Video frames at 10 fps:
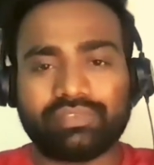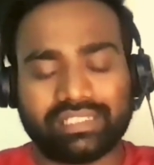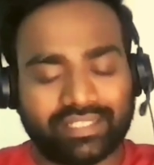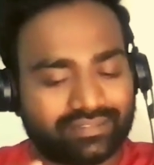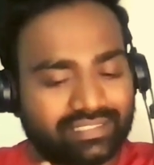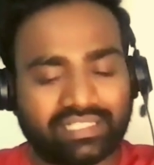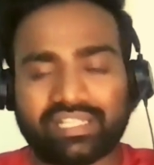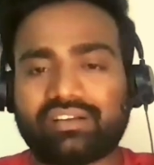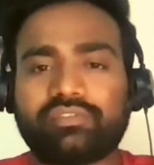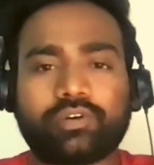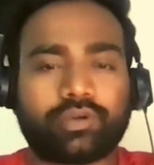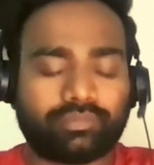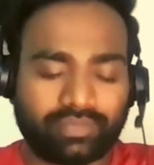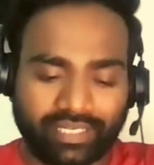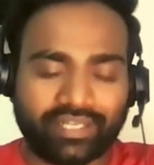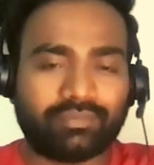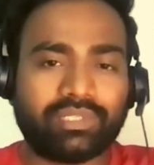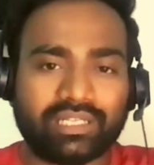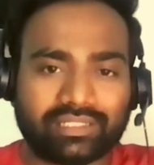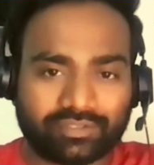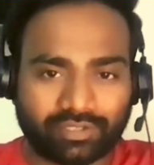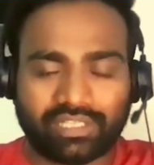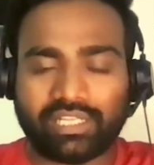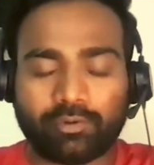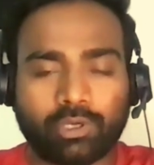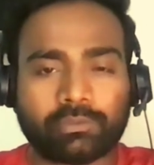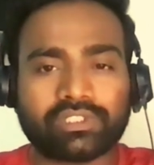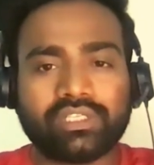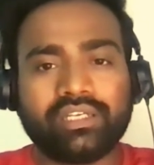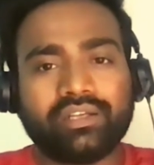whether it's the Terraform, AWS or DevOps,